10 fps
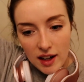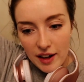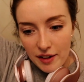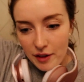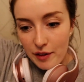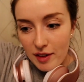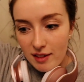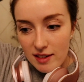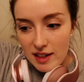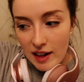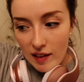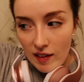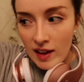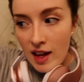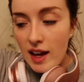I don't know if you can
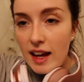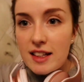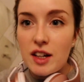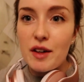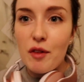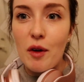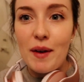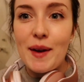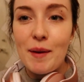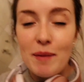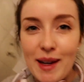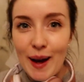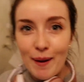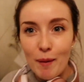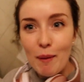tell. It's kind of all hitting me now.